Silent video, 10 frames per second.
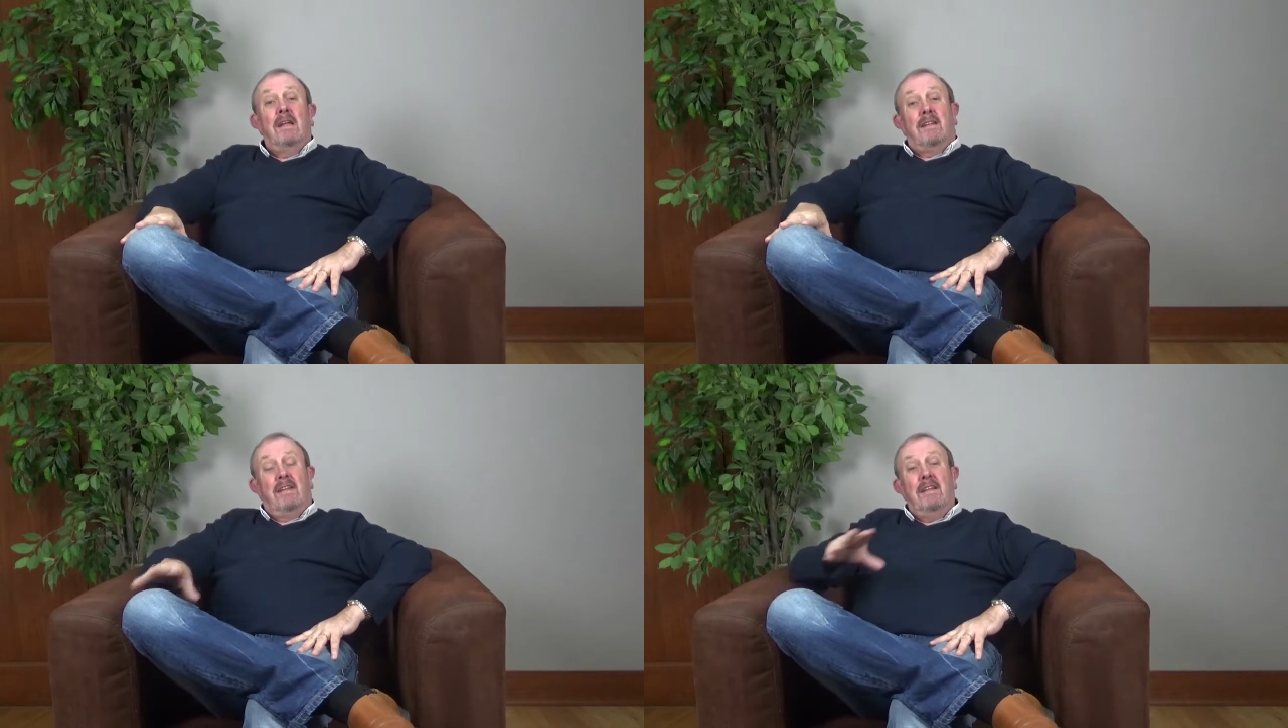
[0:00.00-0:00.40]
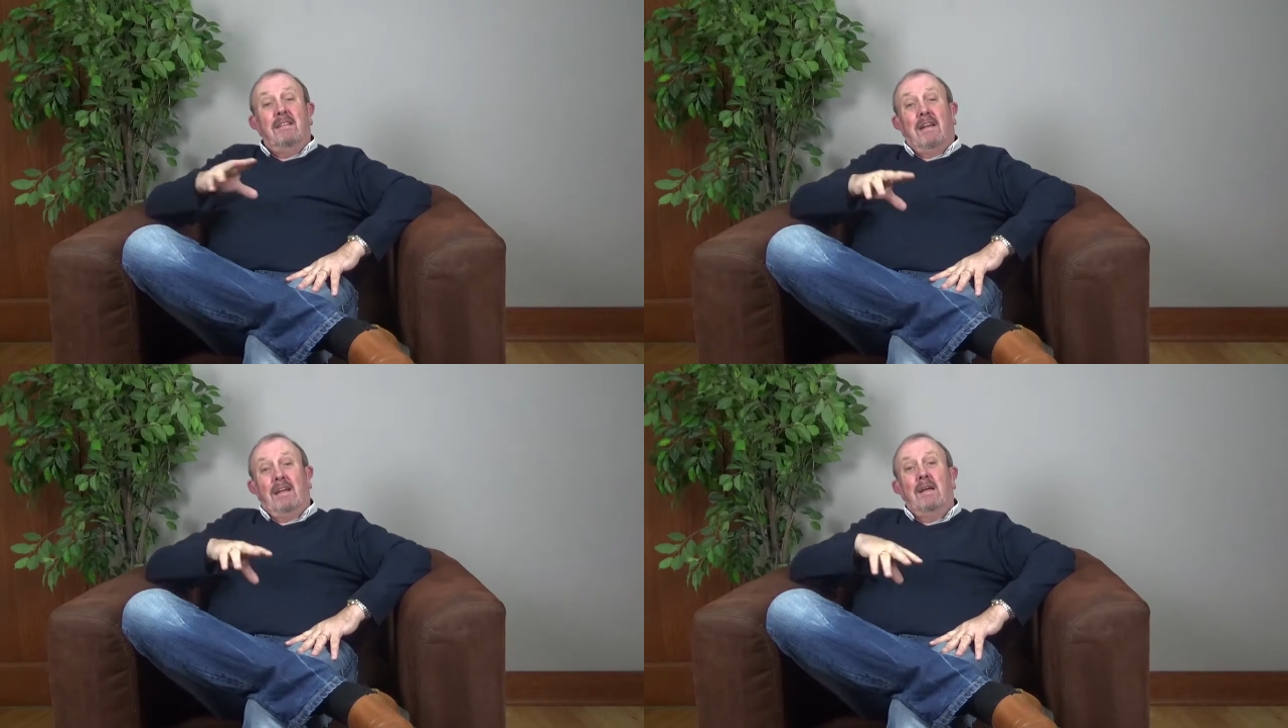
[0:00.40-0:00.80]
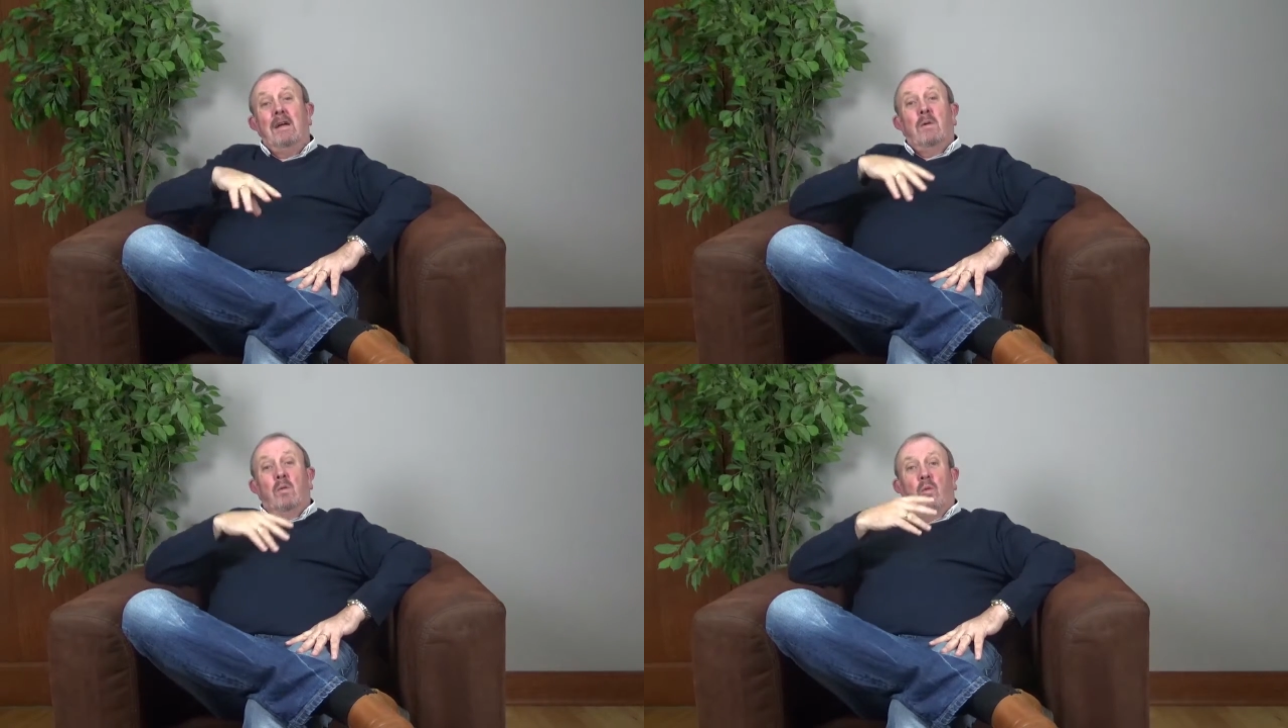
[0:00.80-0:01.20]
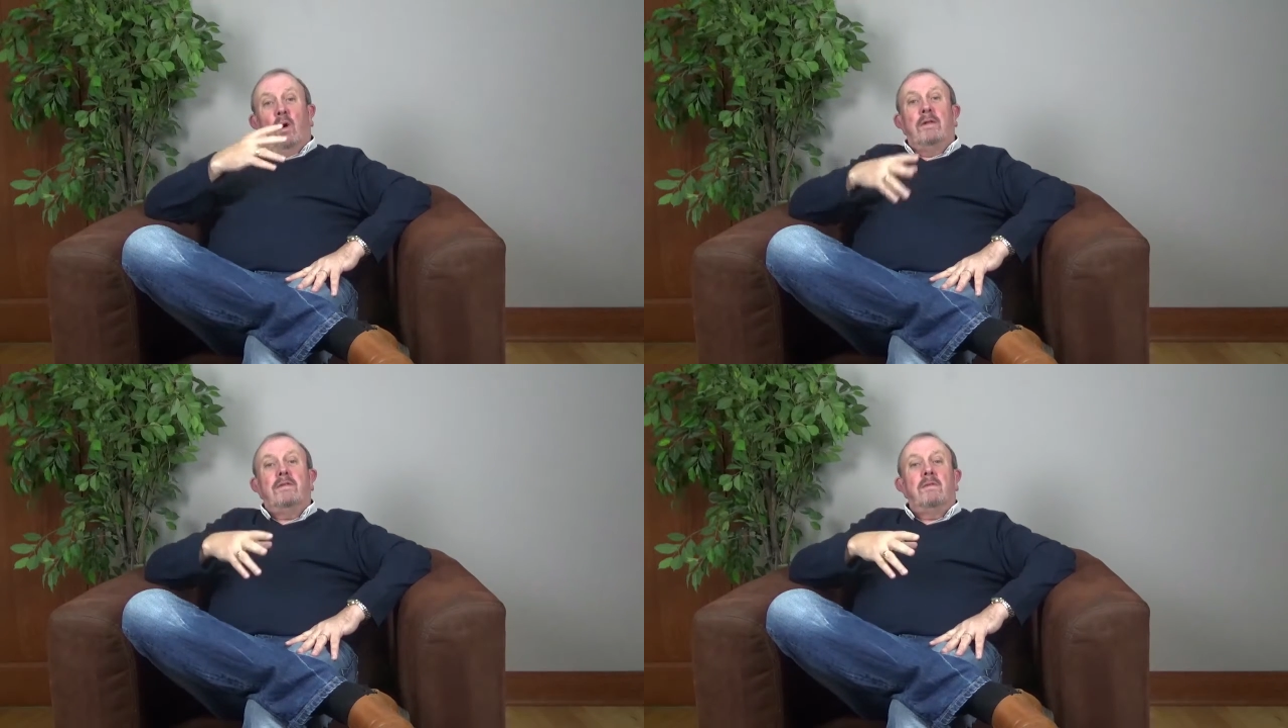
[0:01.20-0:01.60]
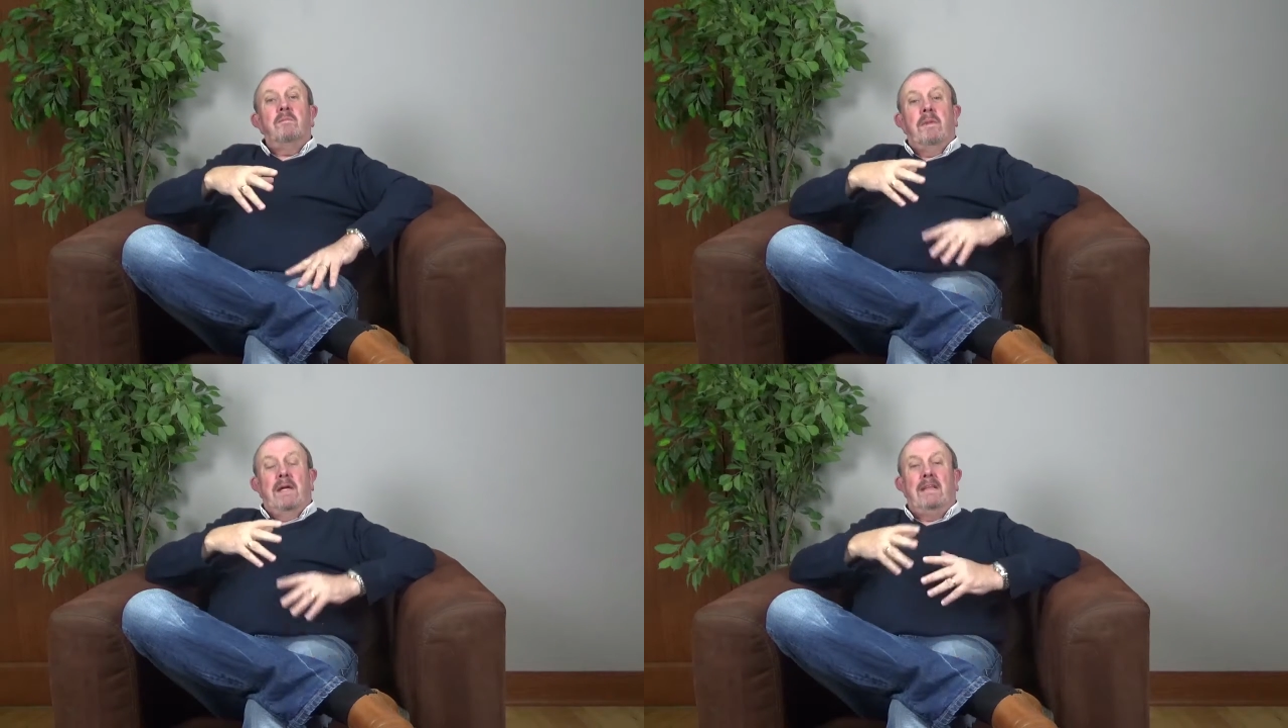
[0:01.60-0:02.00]
Things like, what
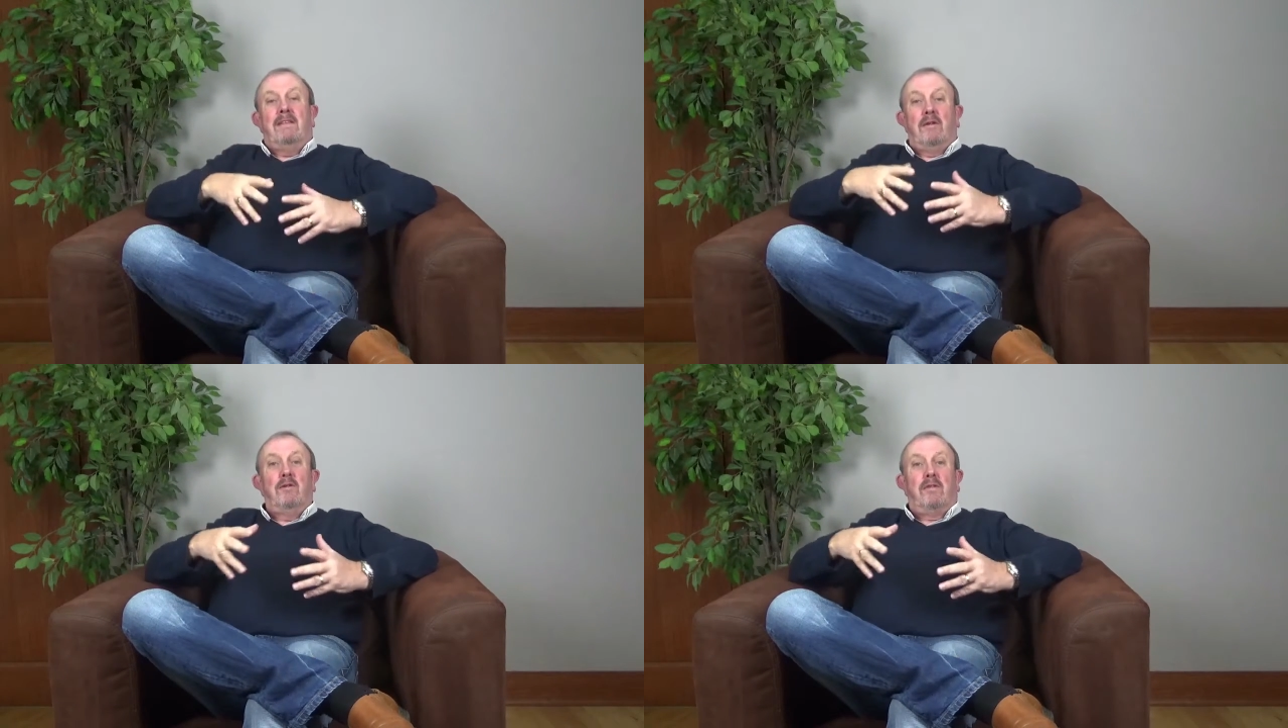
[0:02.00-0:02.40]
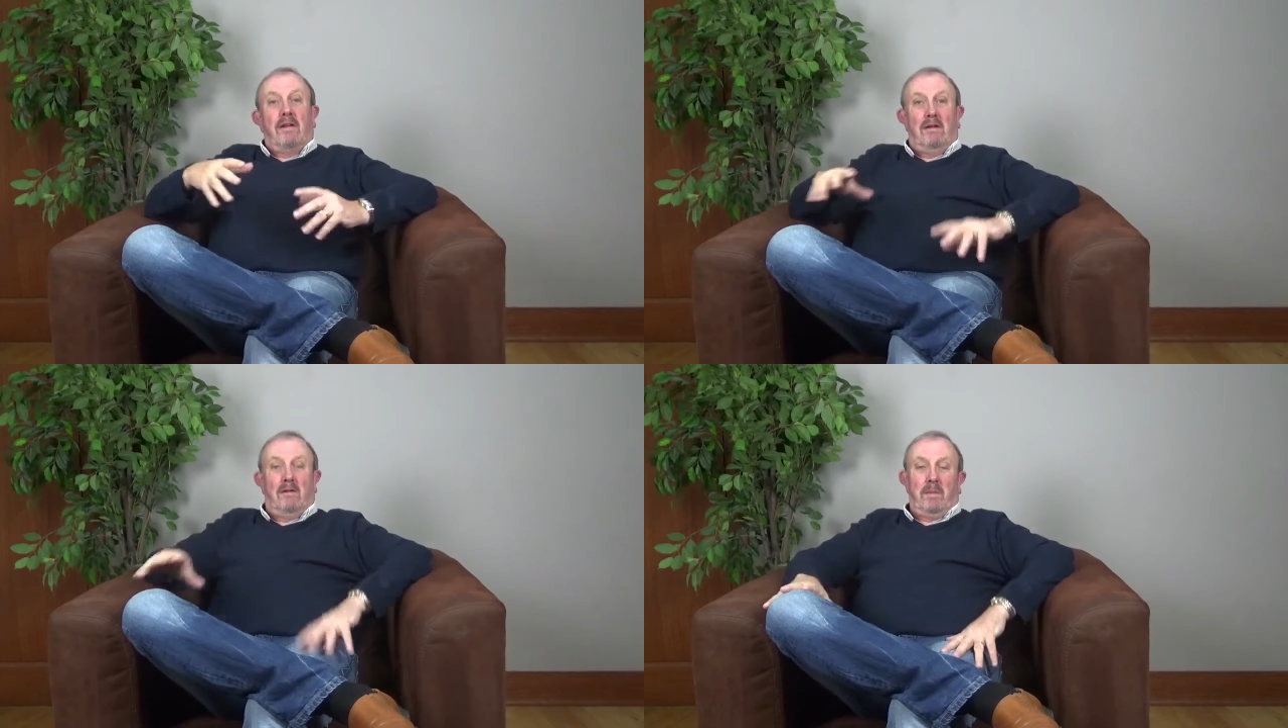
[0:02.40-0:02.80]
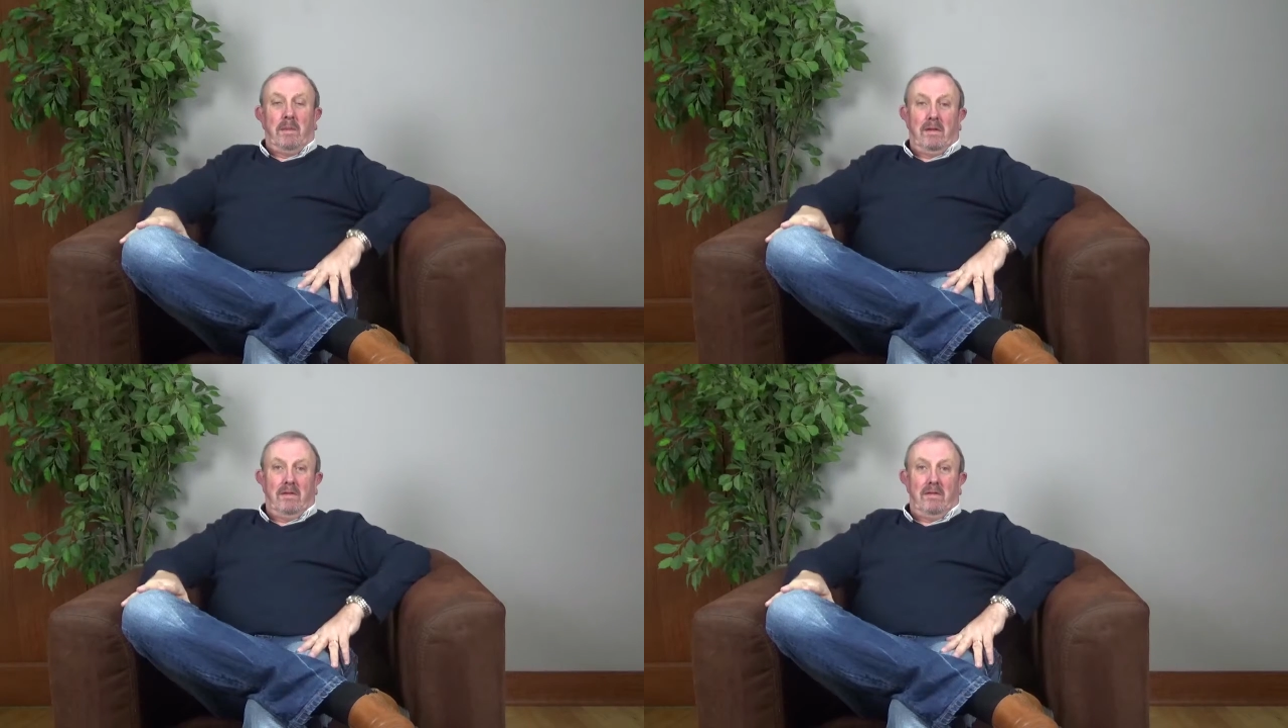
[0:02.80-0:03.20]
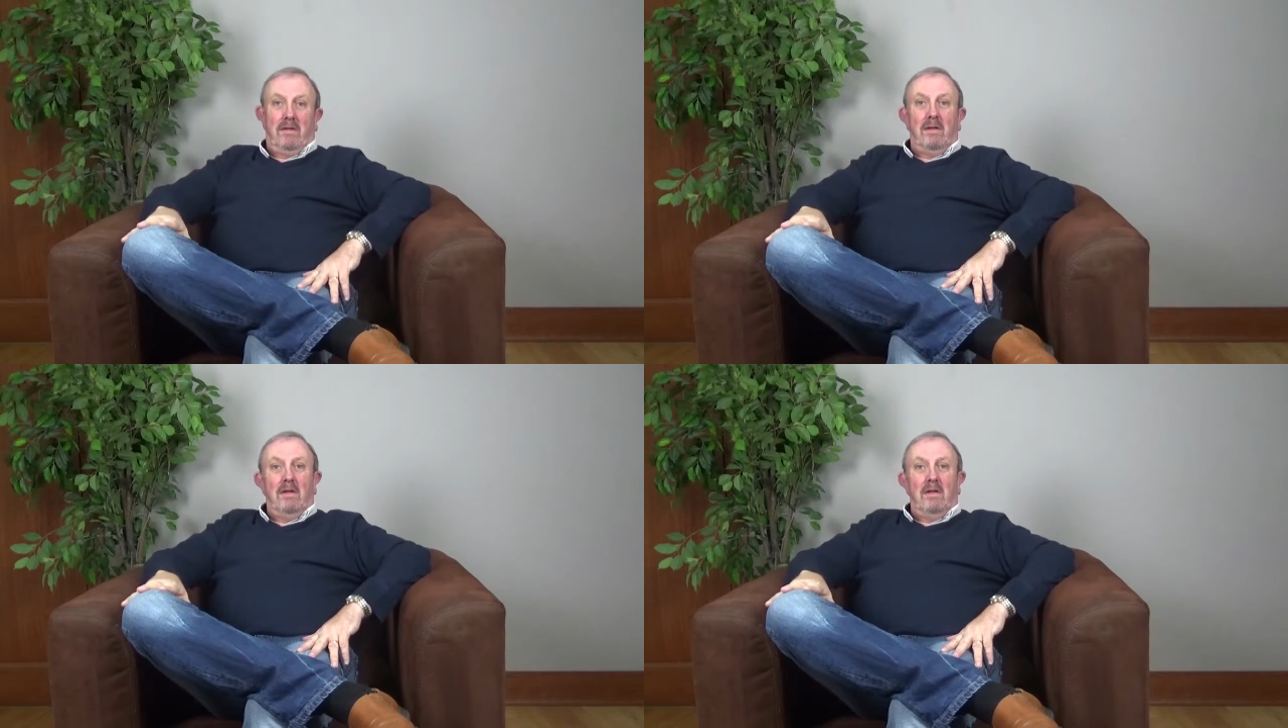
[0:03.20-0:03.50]
makes a good salesperson?